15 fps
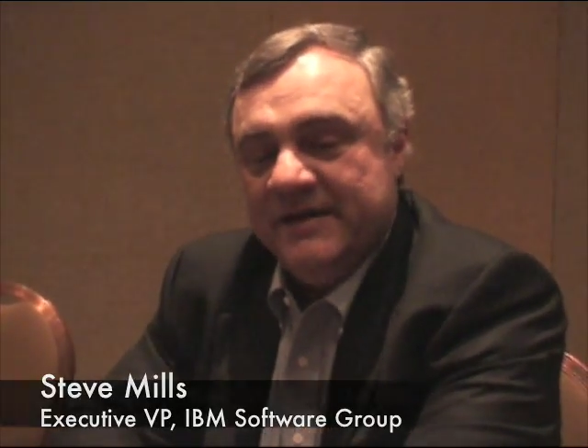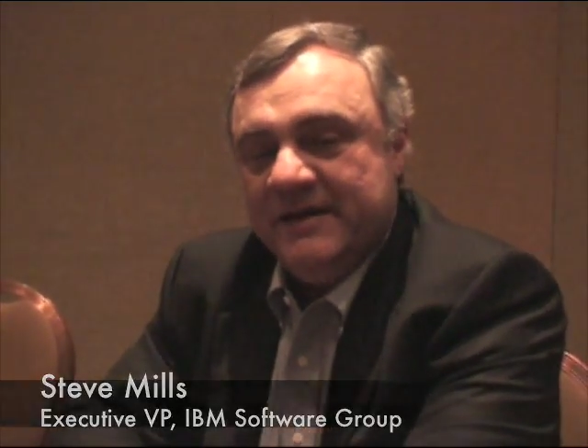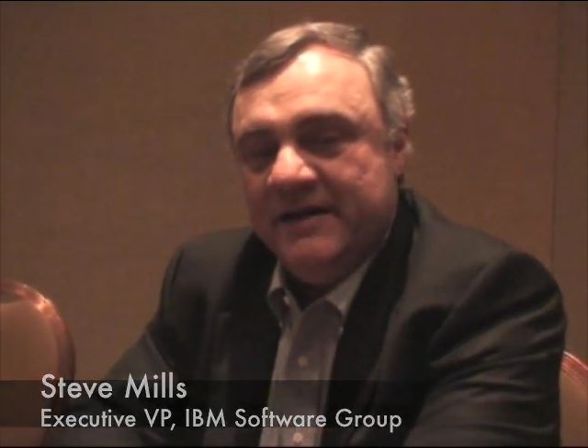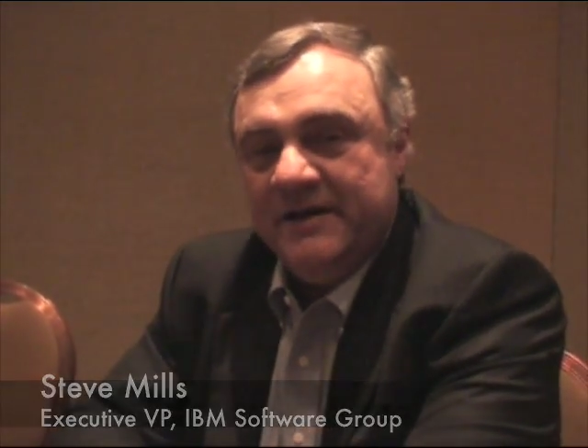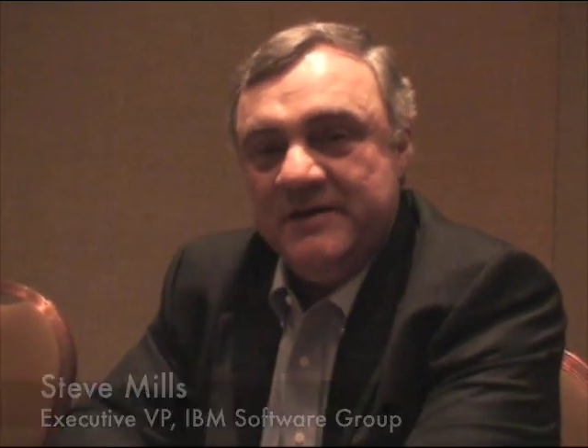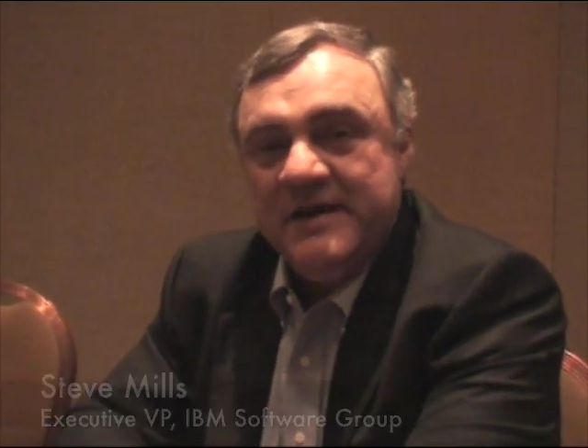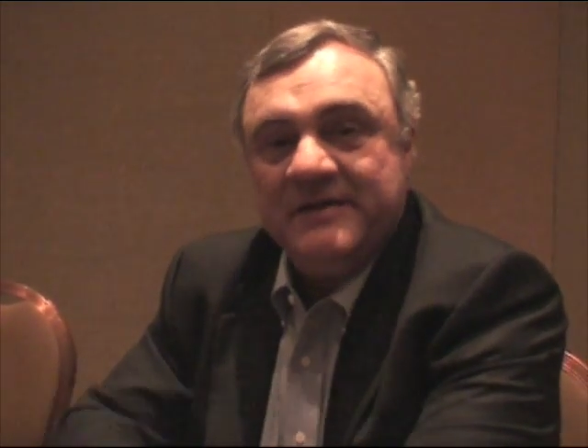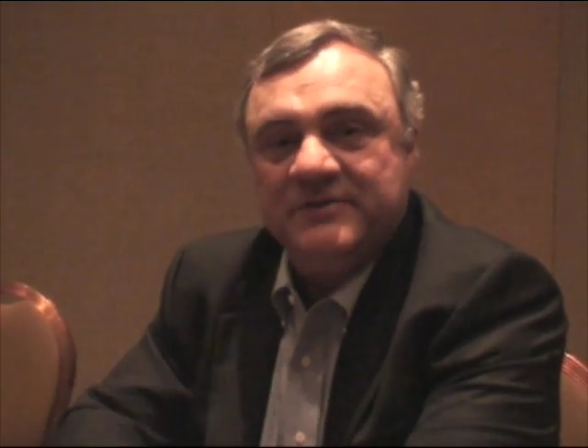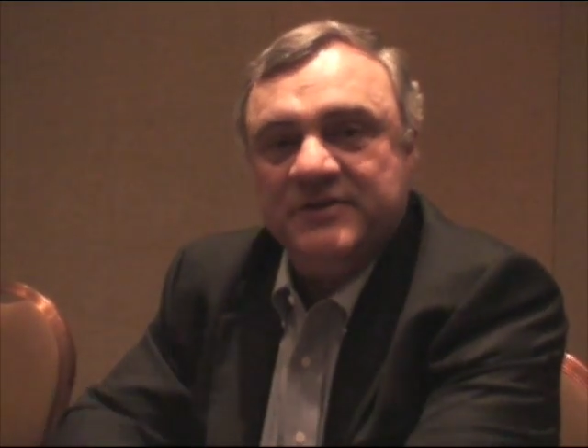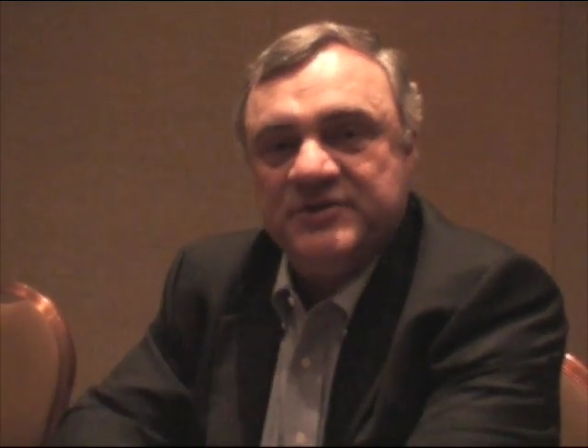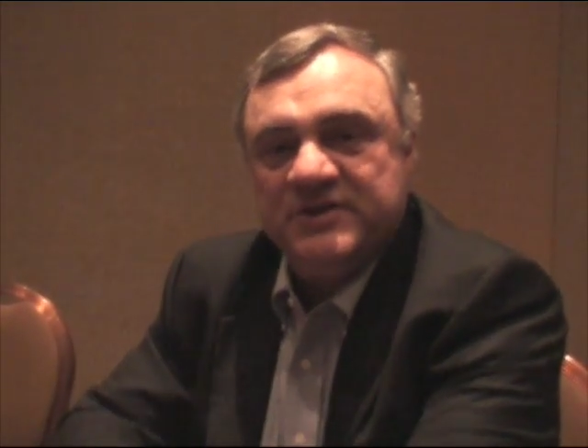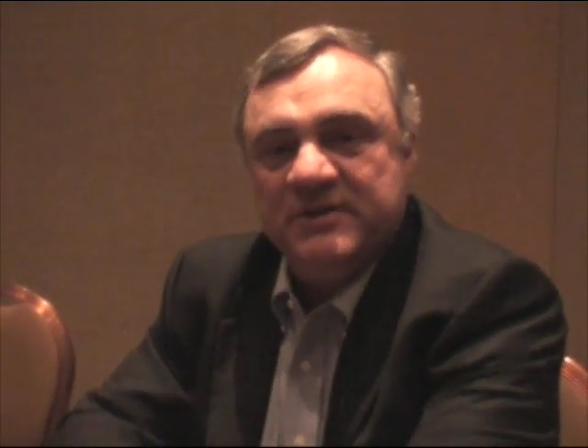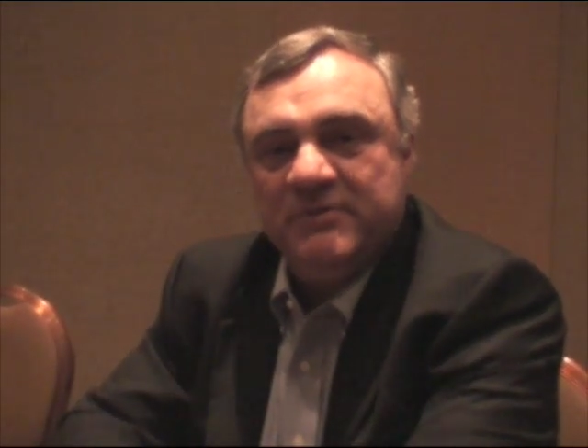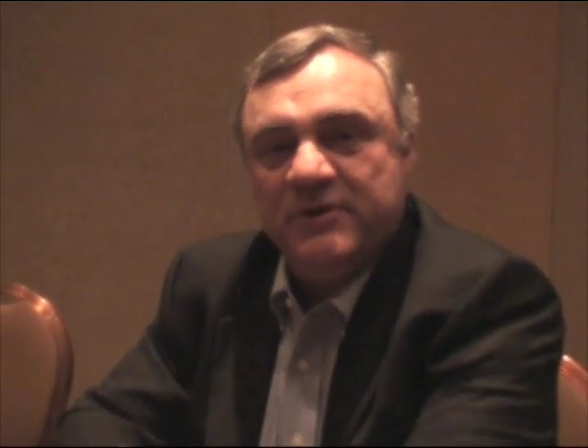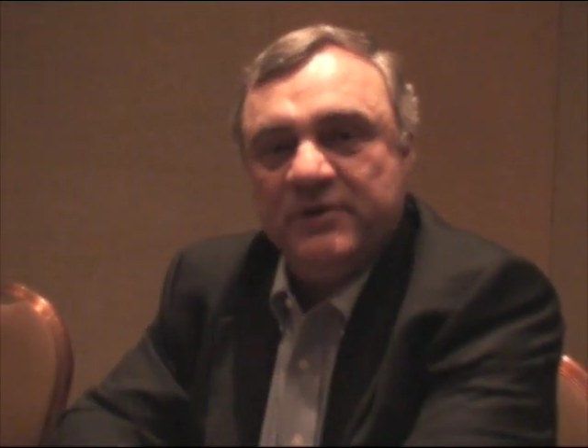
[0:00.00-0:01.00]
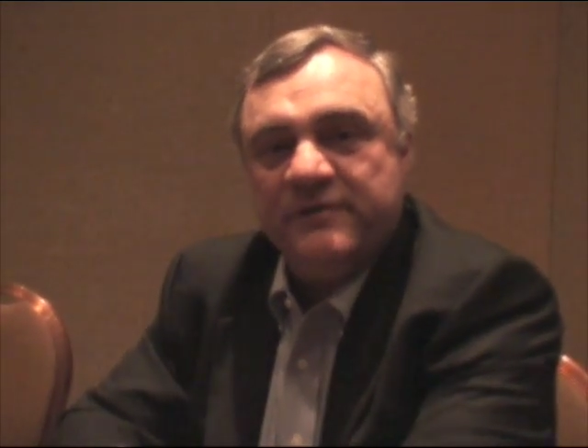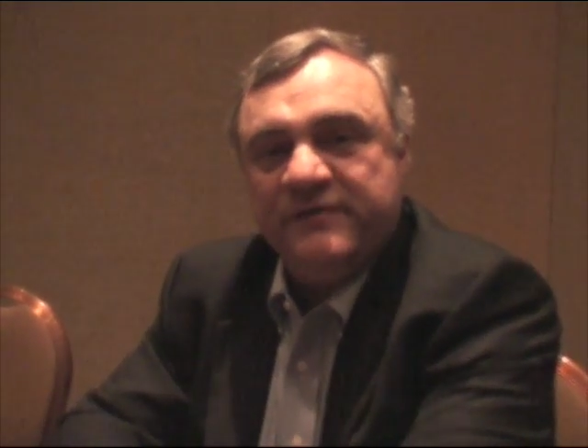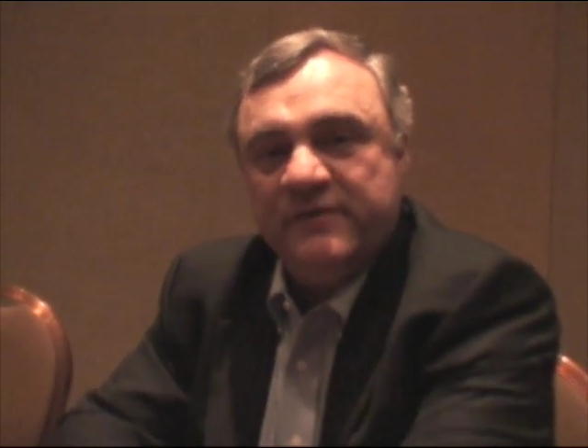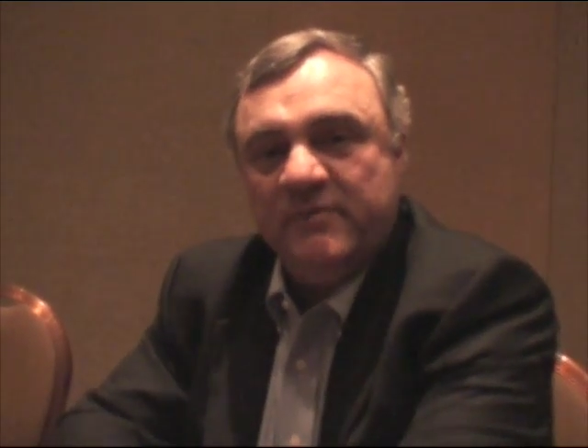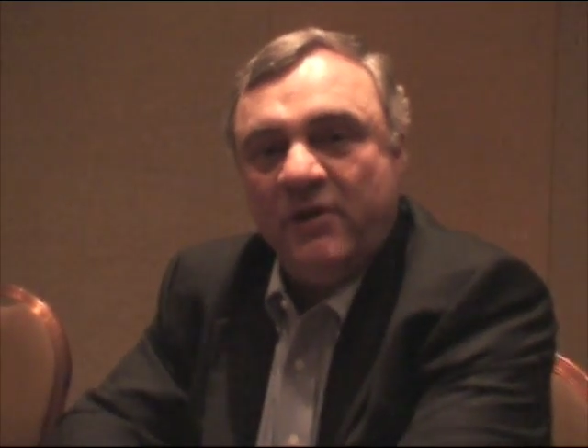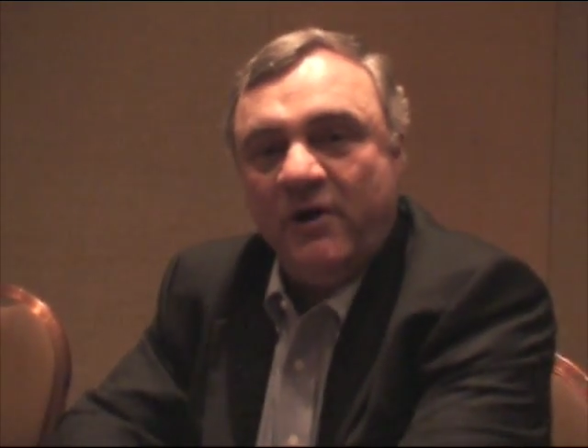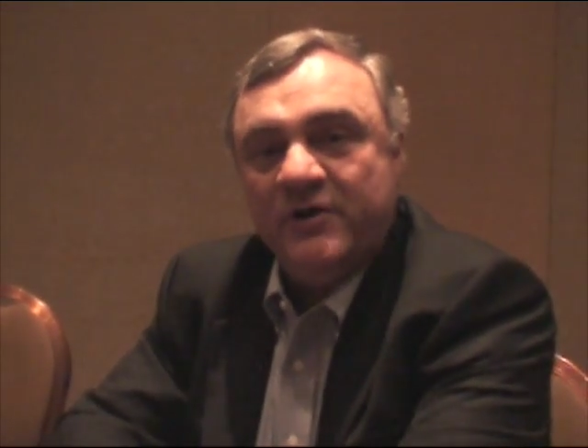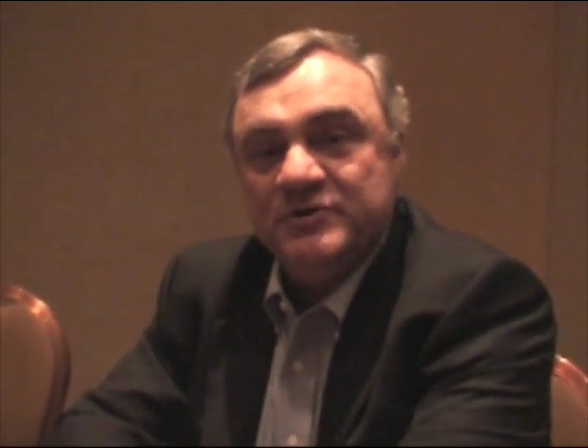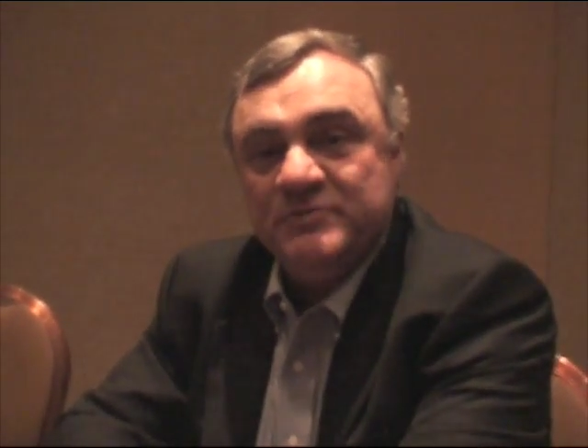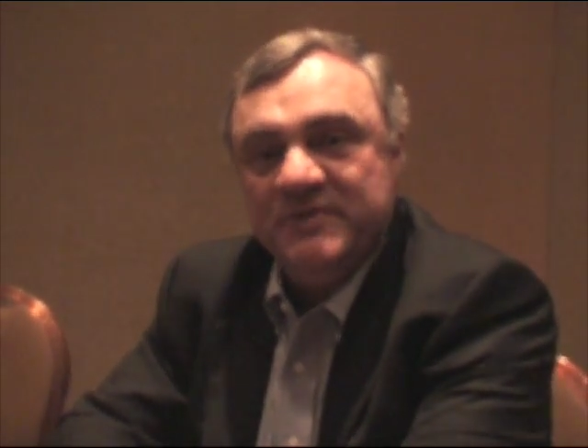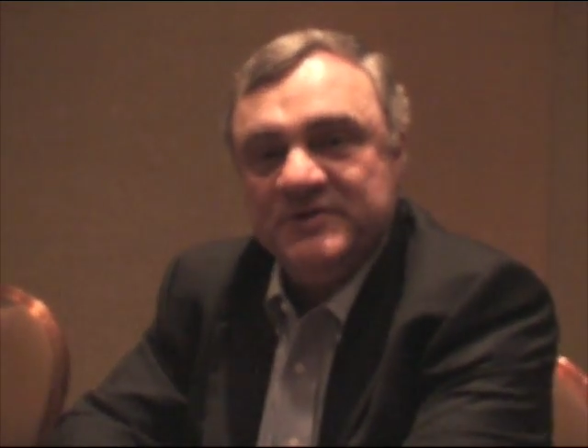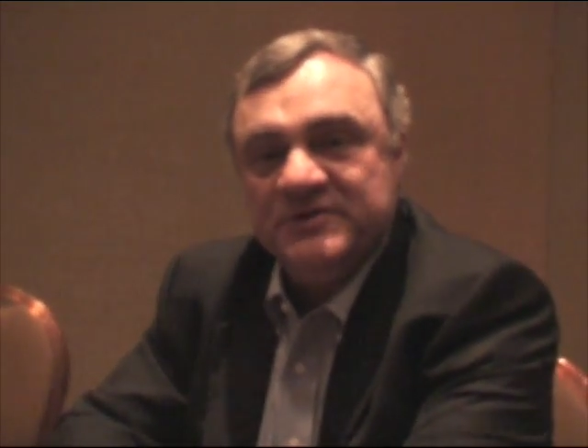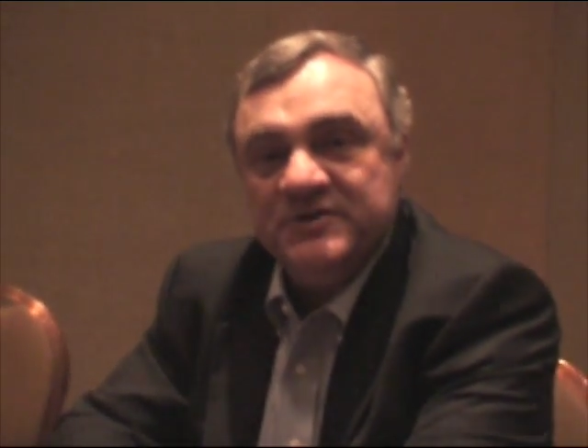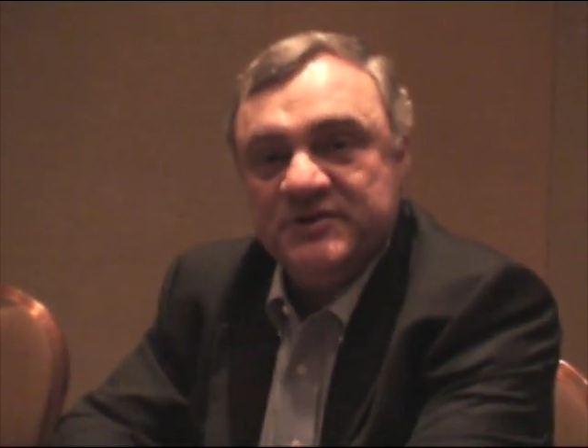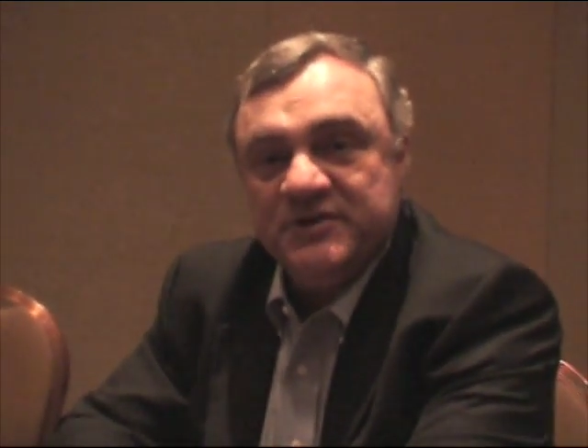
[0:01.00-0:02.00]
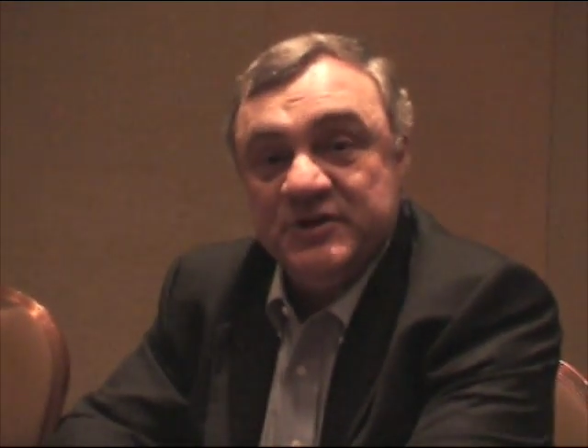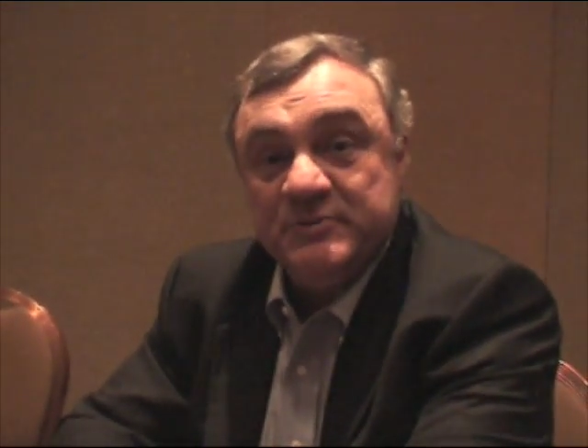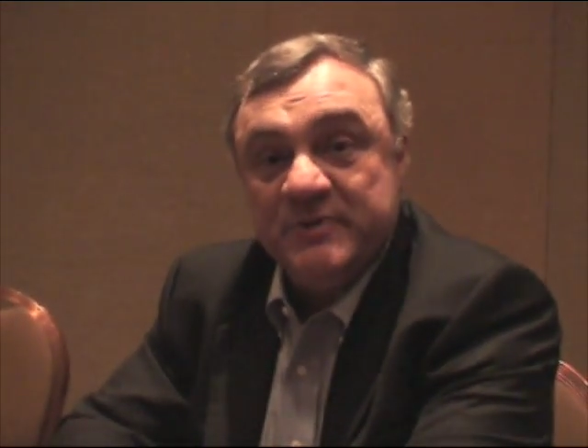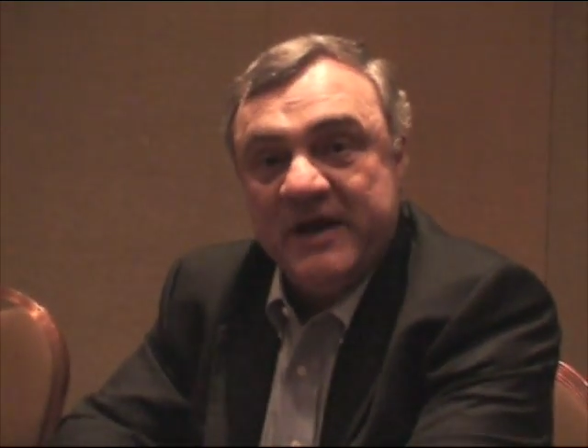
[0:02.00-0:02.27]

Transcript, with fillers: Uh, not dissimilar from large businesses,